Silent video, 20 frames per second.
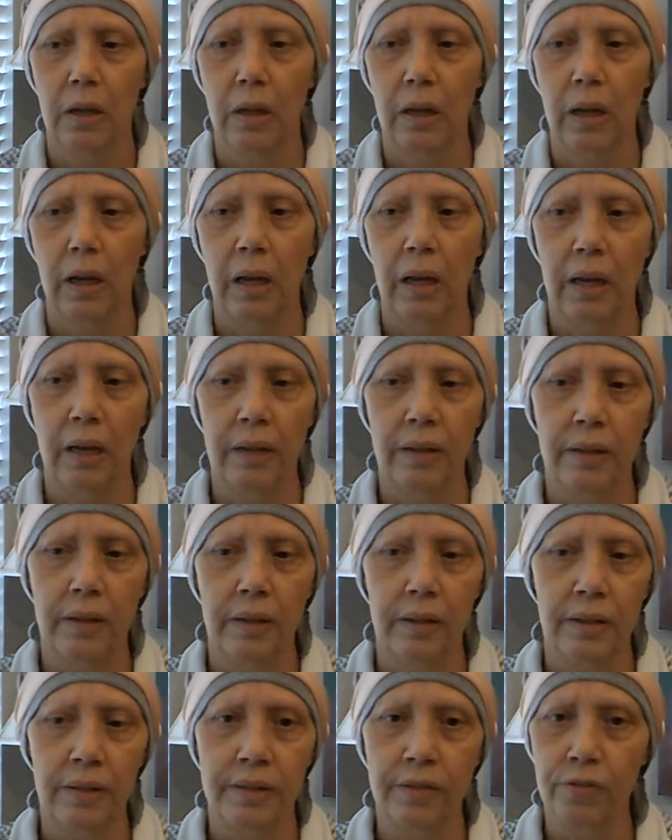And
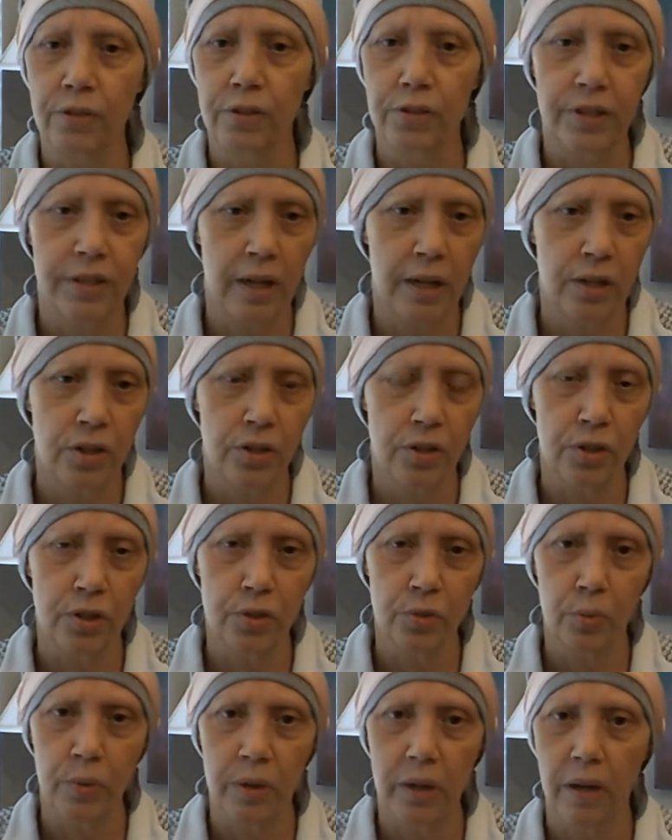at different
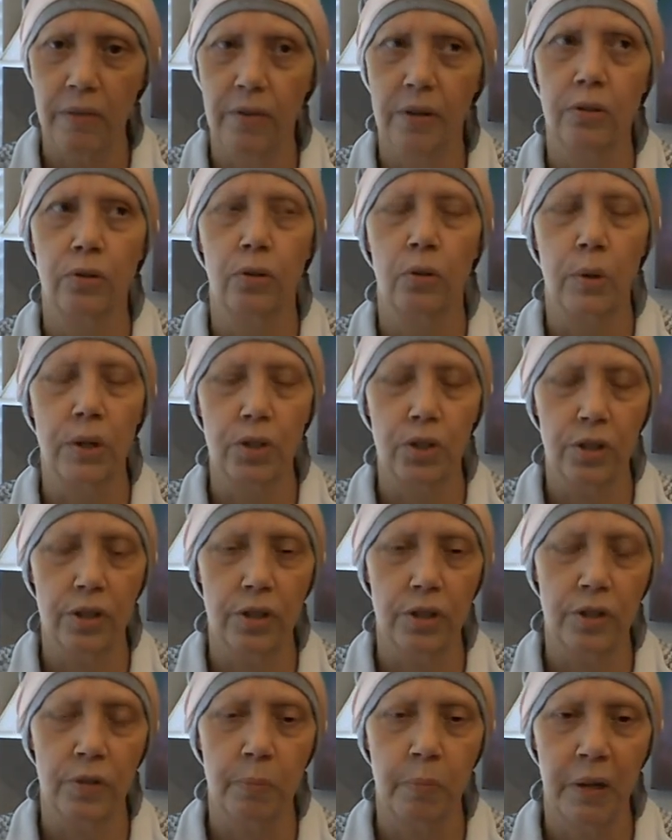stages, we have other
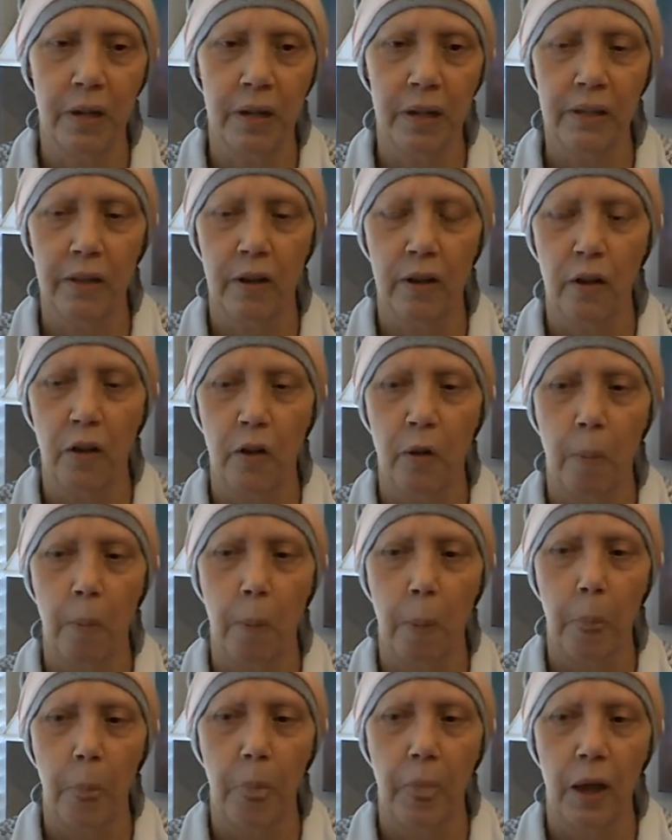questions, but
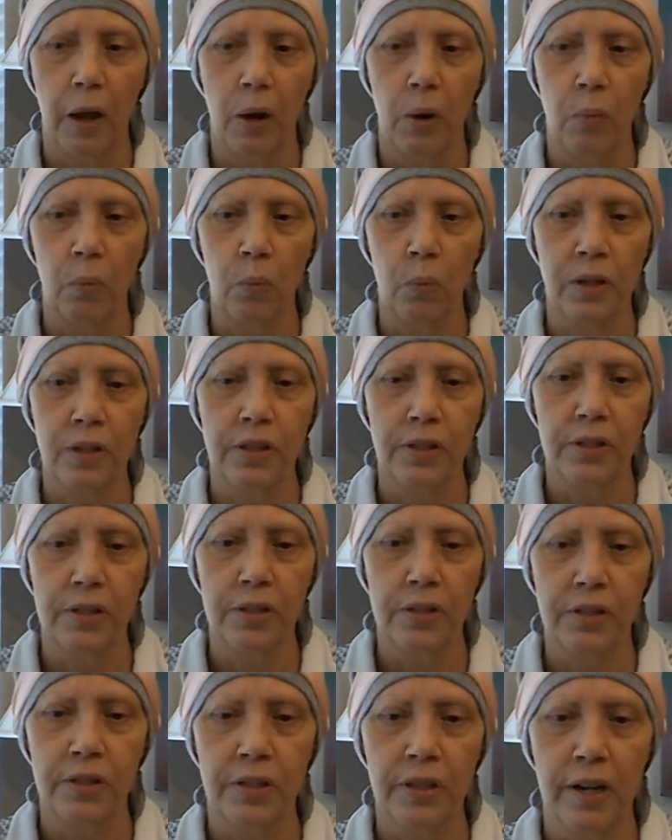we
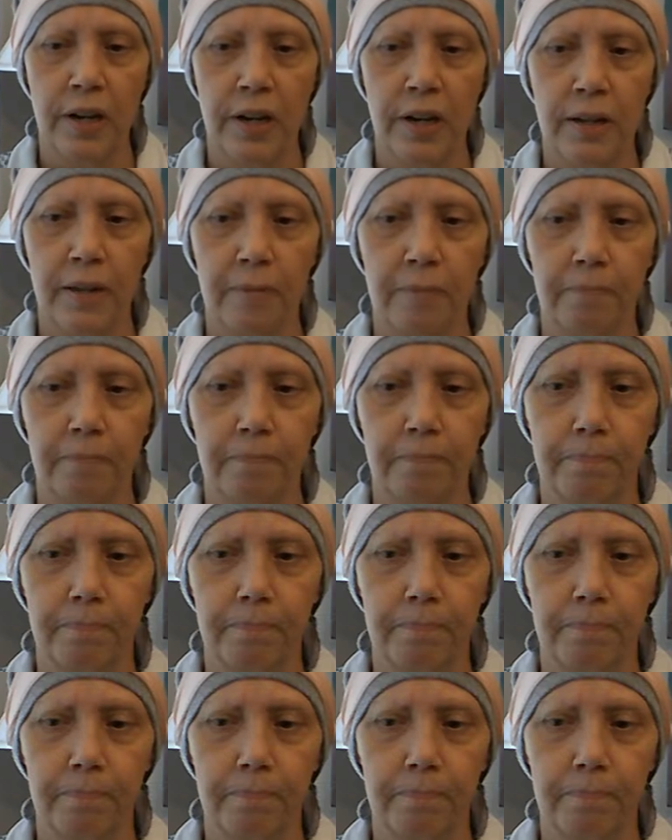just have